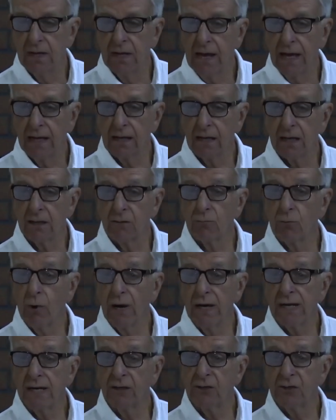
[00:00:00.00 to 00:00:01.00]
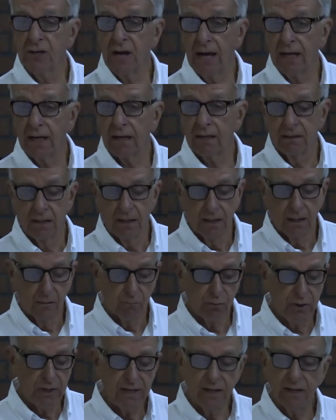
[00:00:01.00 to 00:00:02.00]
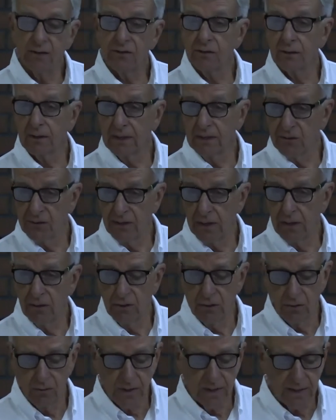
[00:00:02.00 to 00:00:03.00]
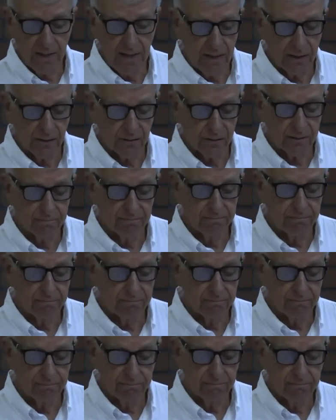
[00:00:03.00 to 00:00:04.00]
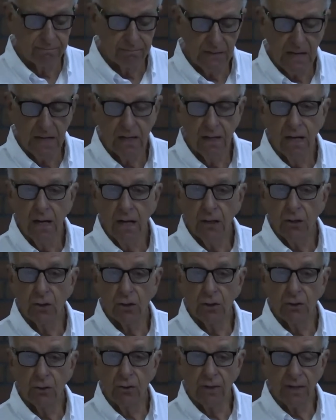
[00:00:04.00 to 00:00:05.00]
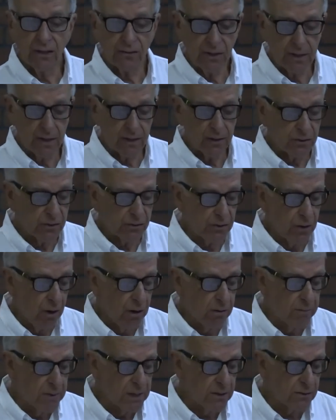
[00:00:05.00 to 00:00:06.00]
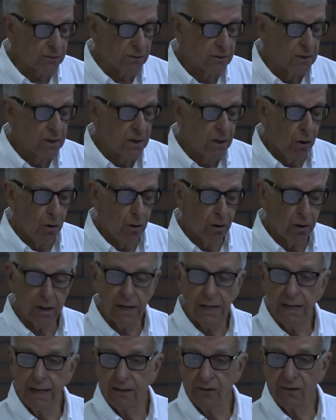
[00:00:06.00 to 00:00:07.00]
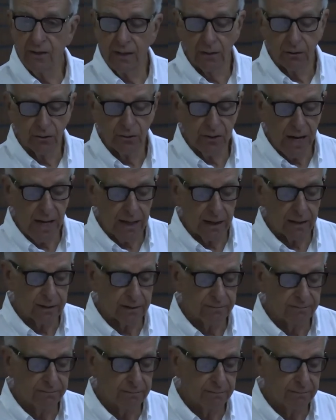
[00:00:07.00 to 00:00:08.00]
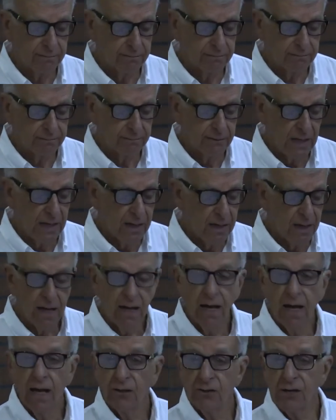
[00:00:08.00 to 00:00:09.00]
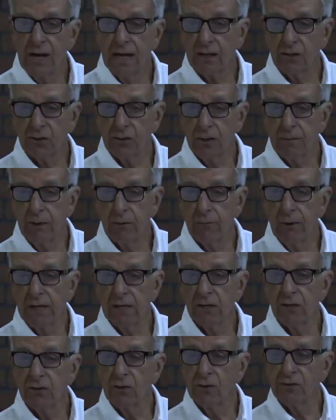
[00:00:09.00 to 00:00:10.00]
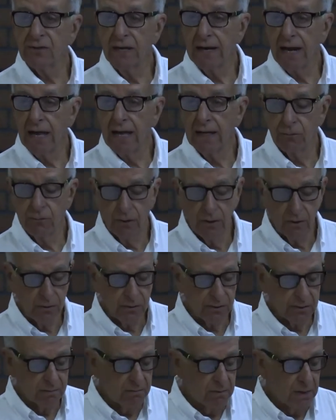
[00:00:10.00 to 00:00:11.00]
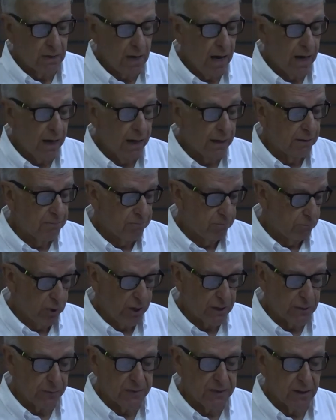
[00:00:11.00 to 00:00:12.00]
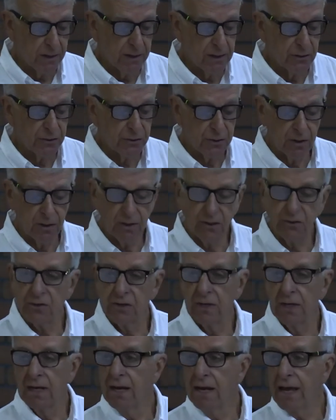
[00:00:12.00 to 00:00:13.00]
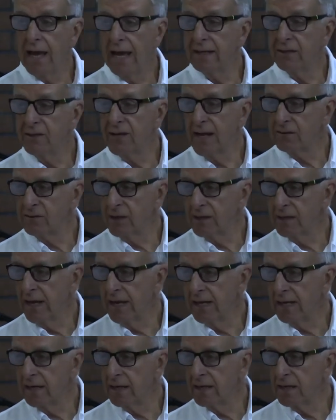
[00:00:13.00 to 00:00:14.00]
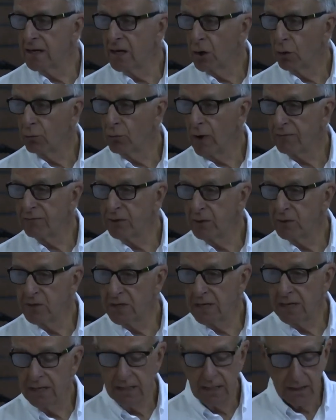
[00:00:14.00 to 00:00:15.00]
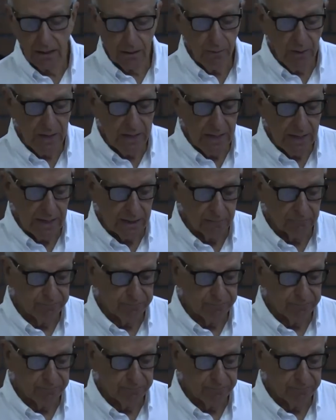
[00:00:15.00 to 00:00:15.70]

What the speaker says: and can write a check, please consider doing this. You can do this in installments or in a single check. Checks should be written to St. Andrew's Presbyterian Church and designated Refugee Committee.